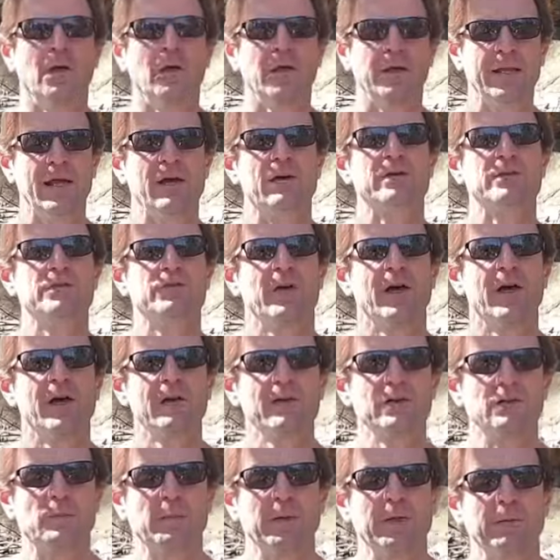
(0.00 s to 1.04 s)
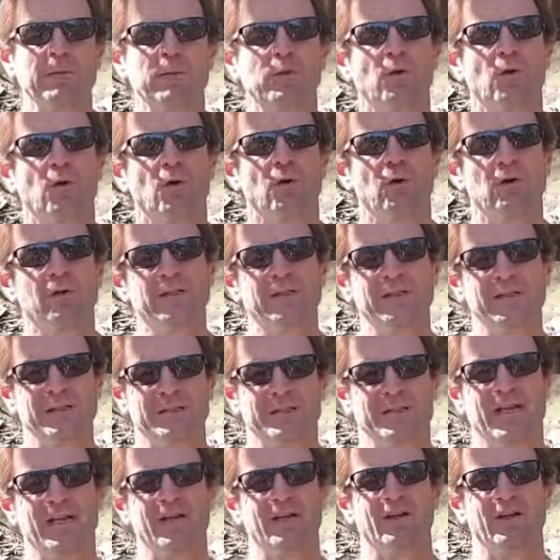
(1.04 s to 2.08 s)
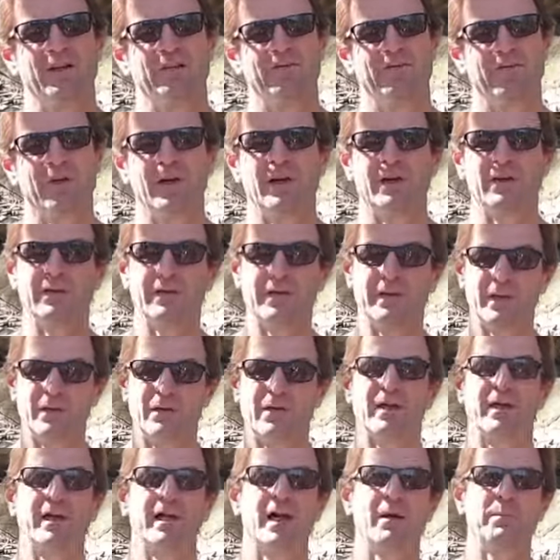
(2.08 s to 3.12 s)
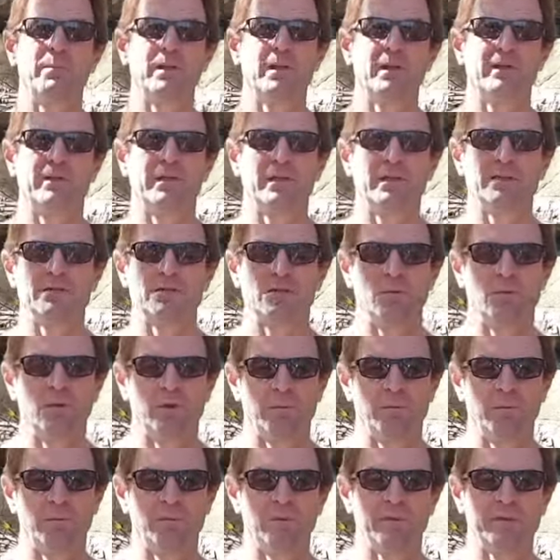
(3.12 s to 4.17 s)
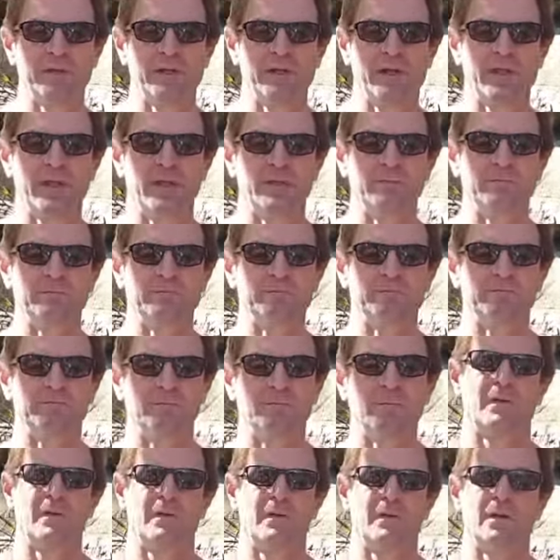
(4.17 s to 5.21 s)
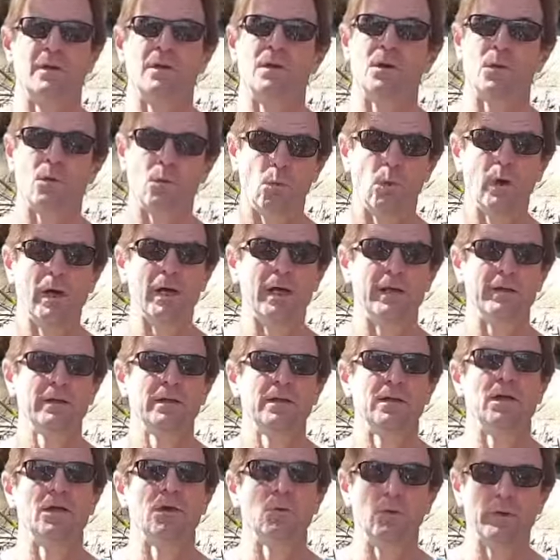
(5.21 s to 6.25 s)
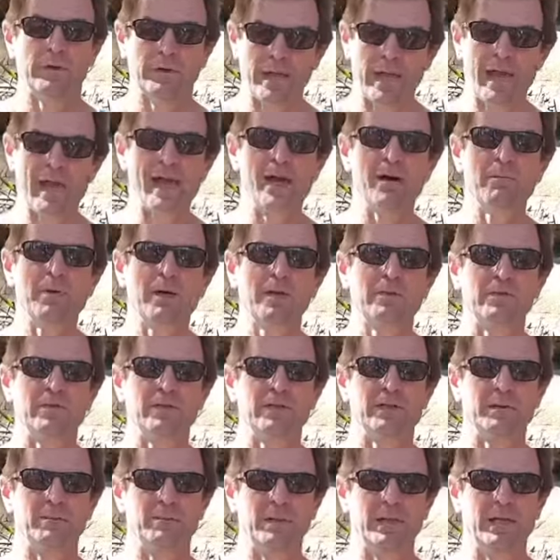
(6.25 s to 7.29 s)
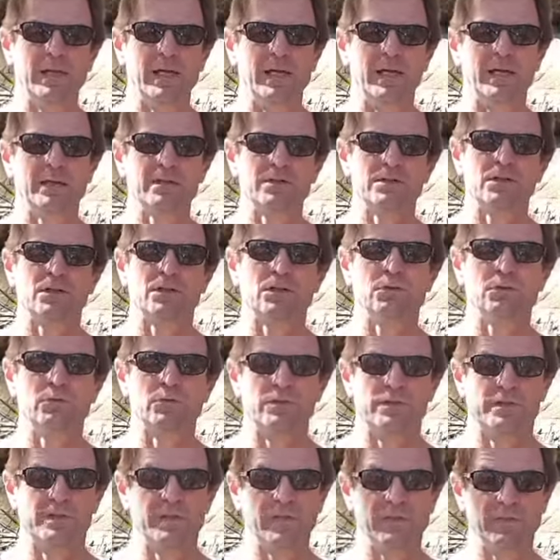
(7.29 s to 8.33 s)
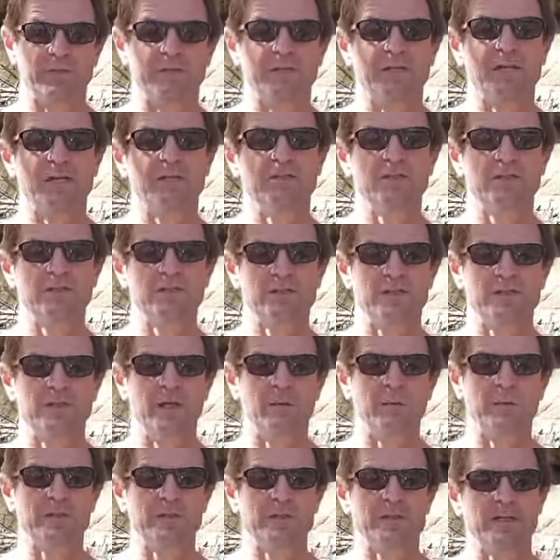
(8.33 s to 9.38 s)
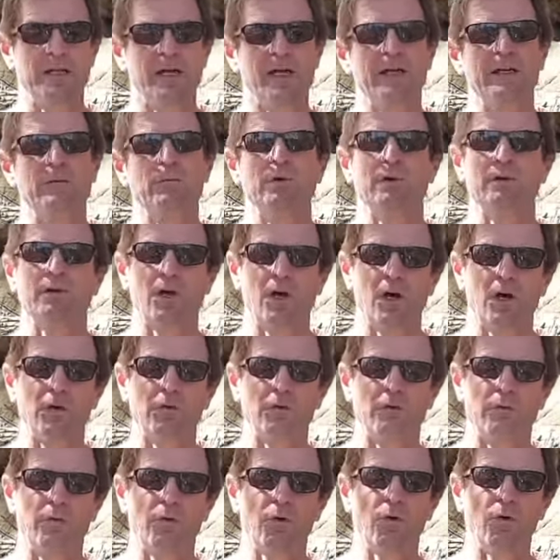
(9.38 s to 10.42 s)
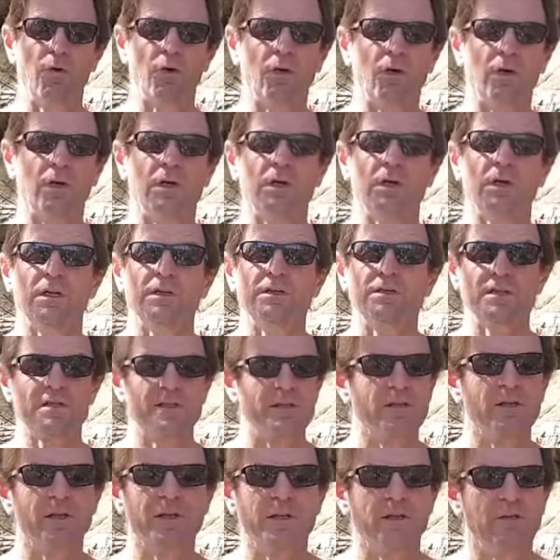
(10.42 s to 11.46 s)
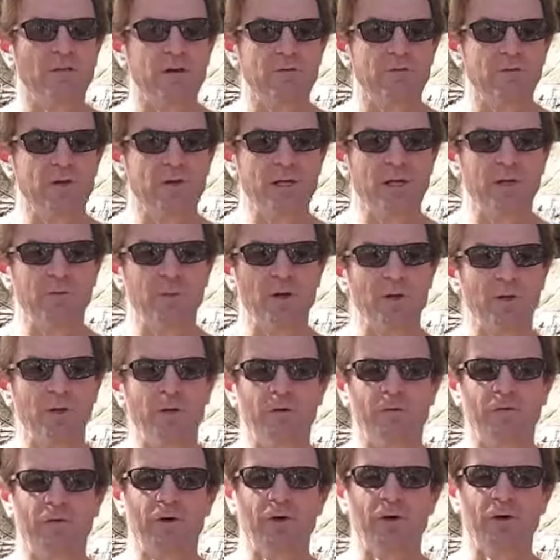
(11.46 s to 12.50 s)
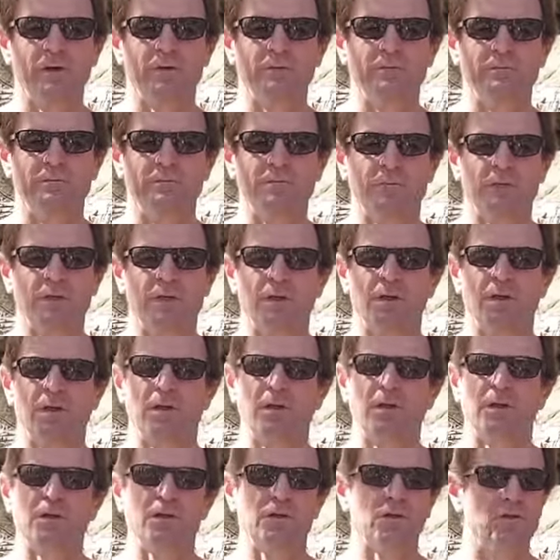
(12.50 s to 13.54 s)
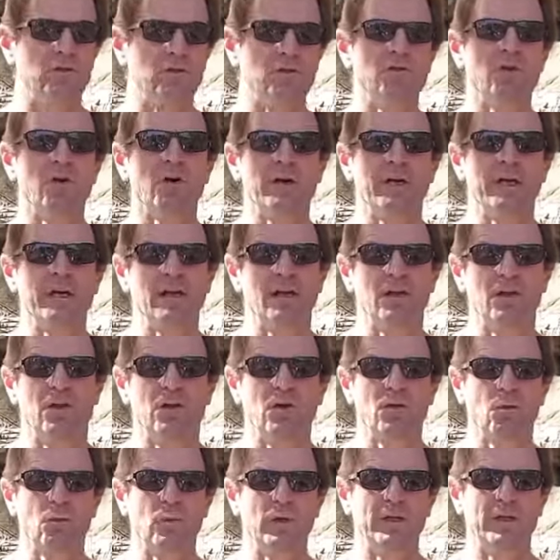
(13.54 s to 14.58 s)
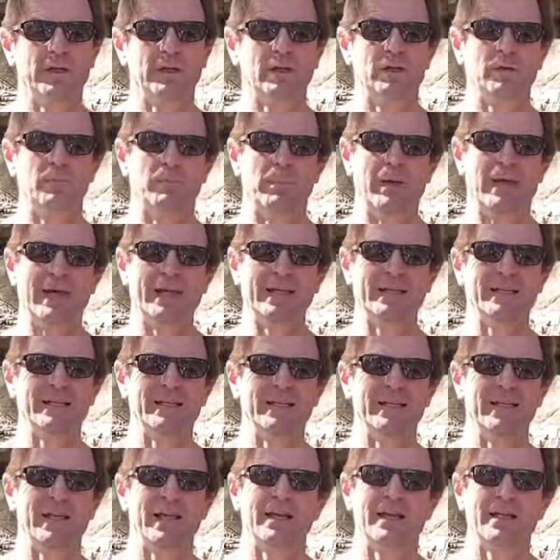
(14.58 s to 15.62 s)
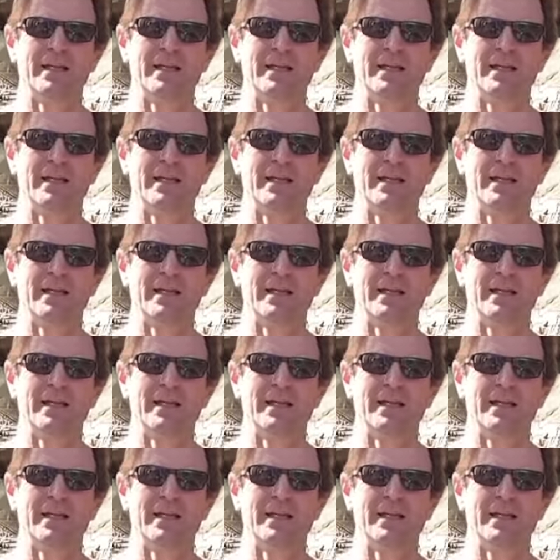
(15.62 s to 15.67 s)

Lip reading: Now, as far as people calling a satellite phone, there are a couple of things I want to point out. One, with our monthly plans, you will receive a 10-digit number starting with 04, just like your everyday mobile phone. You do not get a long-winded, pain-in-the-neck